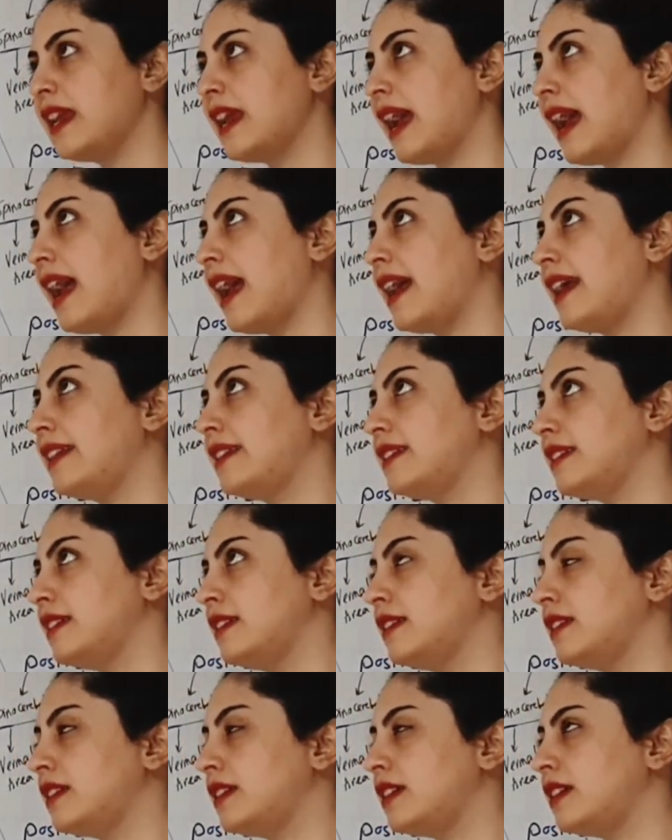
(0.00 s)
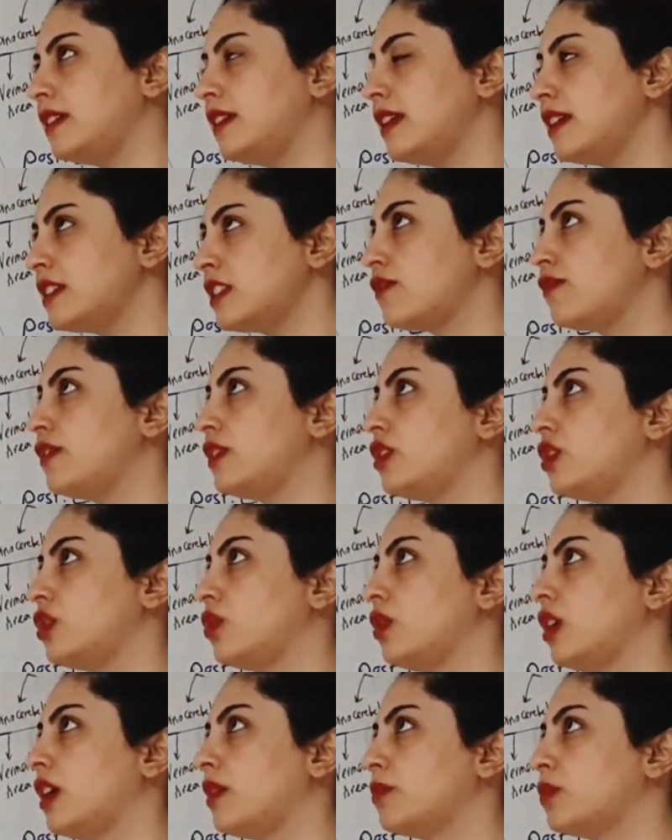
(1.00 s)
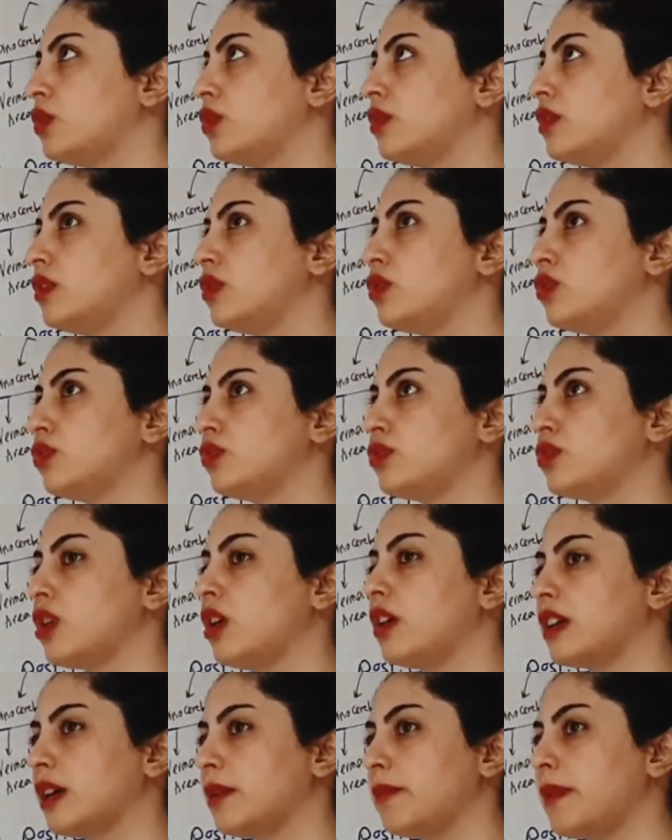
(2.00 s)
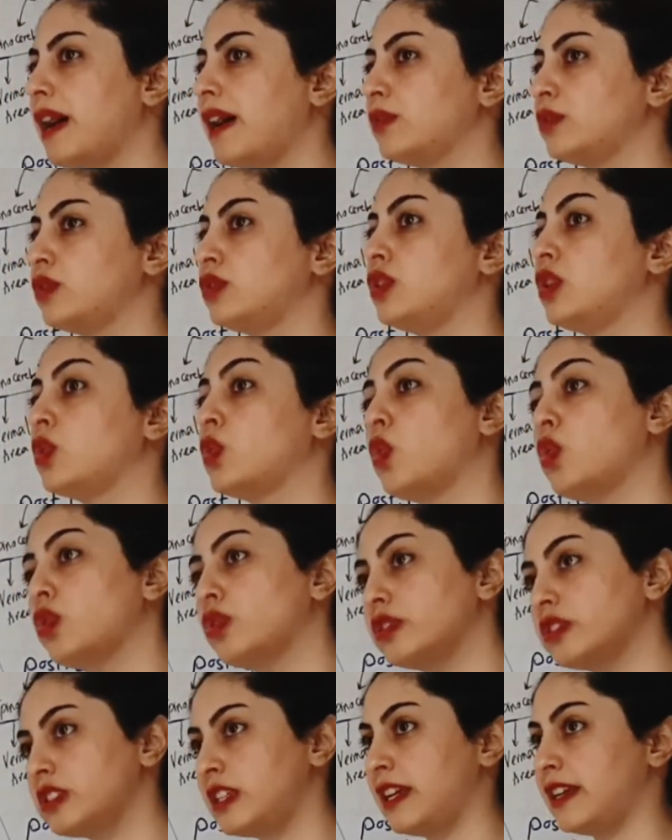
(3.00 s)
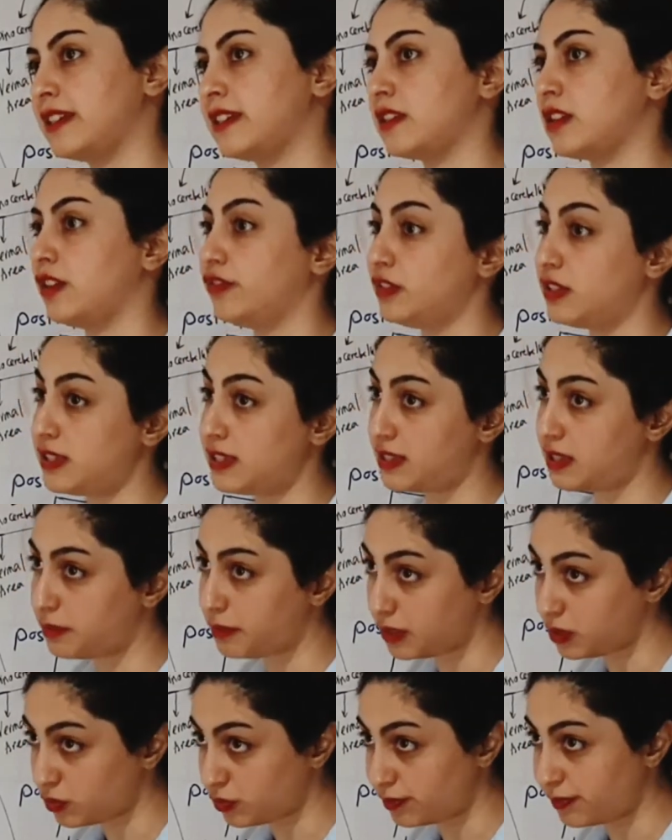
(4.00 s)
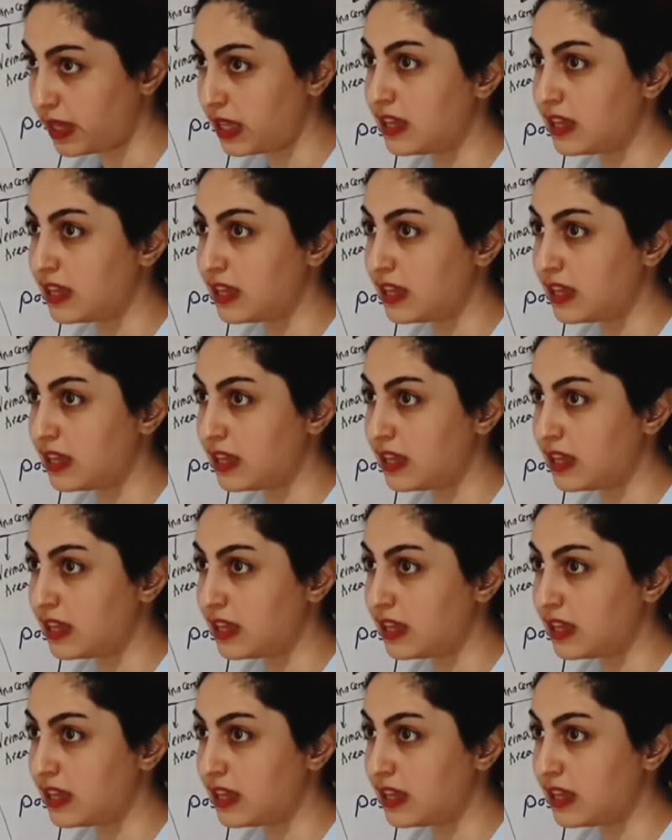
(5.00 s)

And in the next video I'm going to talk about the cortex of the cerebellum